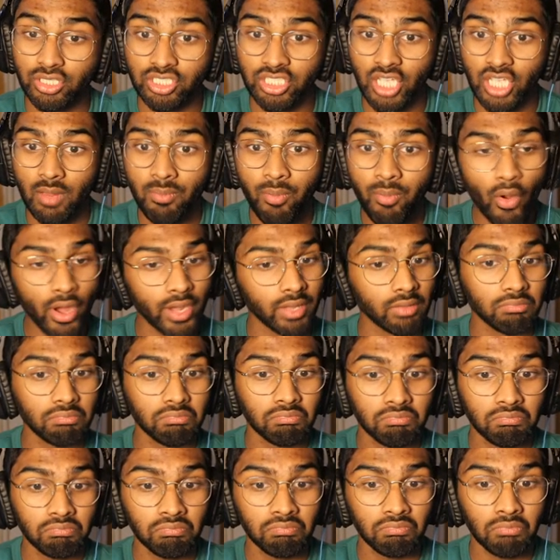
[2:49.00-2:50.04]
Oh, it's a
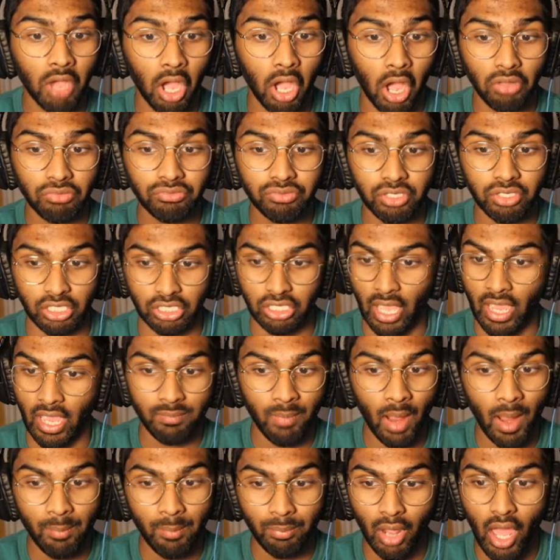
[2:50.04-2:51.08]
checkpoint. I'll
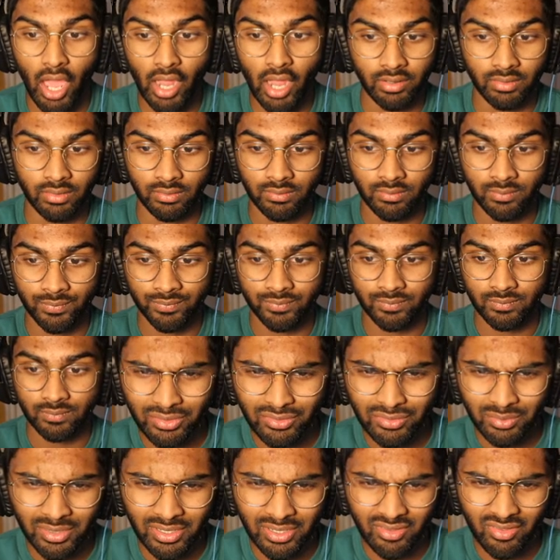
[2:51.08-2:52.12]
take my blood. Wait,
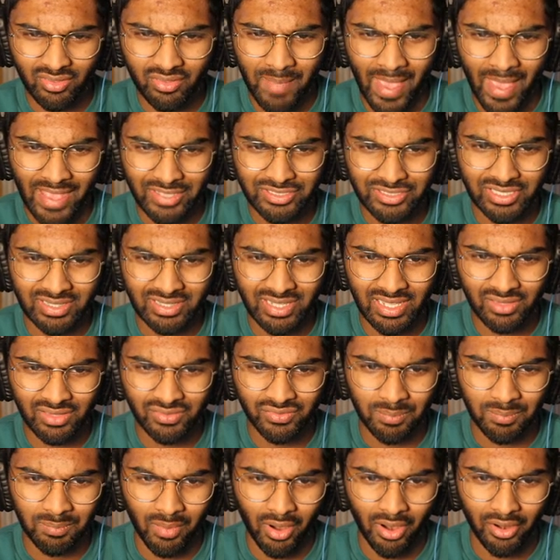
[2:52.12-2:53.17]
are those one of the smashy
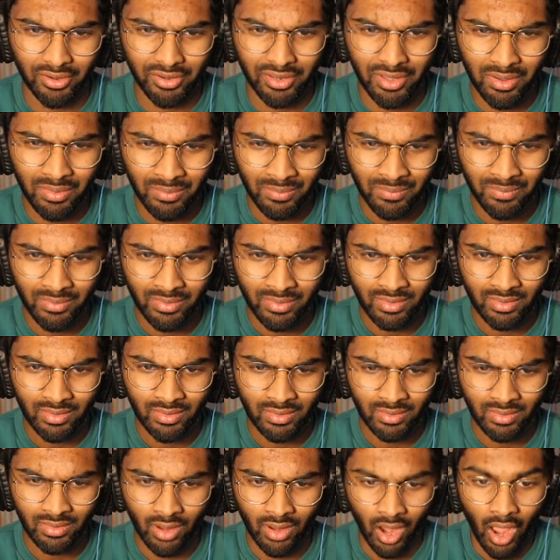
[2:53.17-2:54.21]
things from Mario?
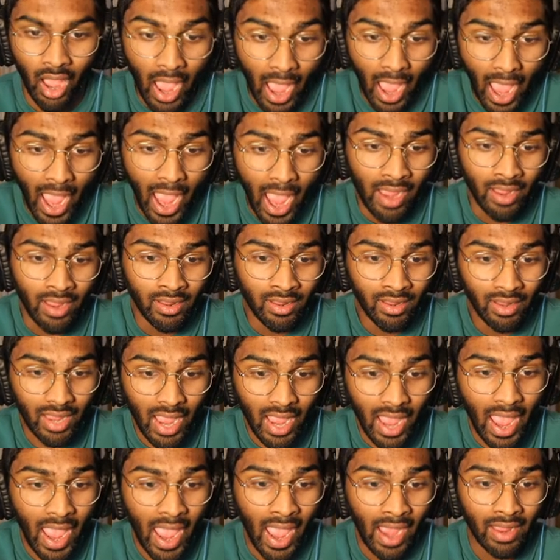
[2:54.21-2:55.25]
Oh, ah!
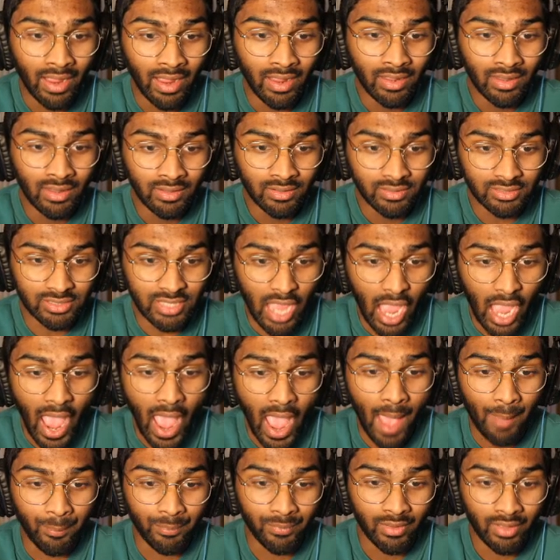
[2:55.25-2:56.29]
Ah!
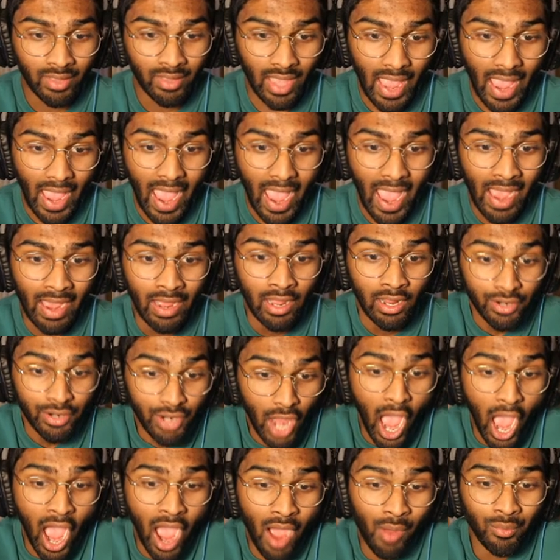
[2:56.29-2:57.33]
Ah! Ah!
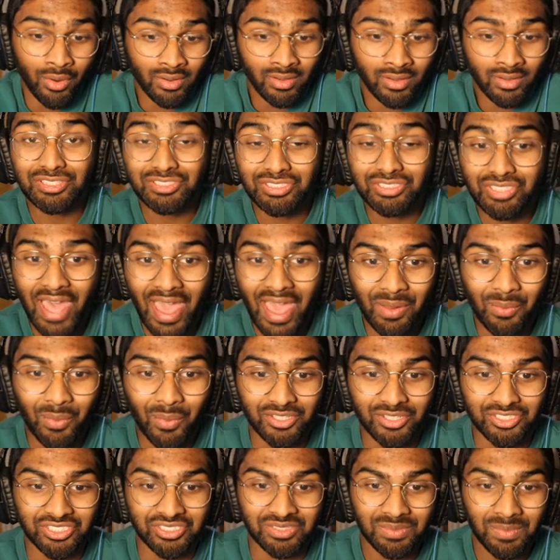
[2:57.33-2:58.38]
No! Ah! That answers
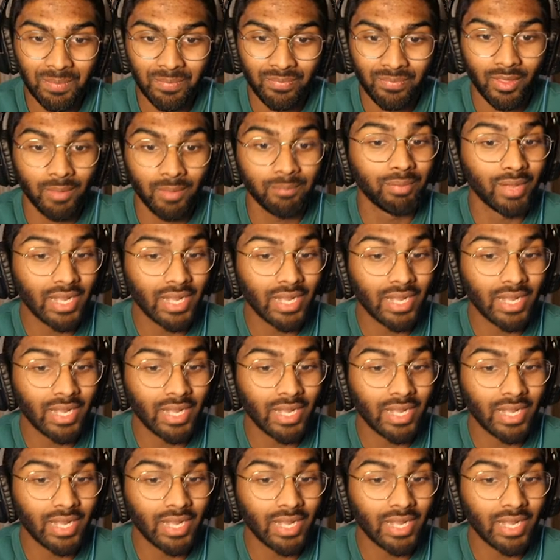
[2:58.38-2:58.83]
that question.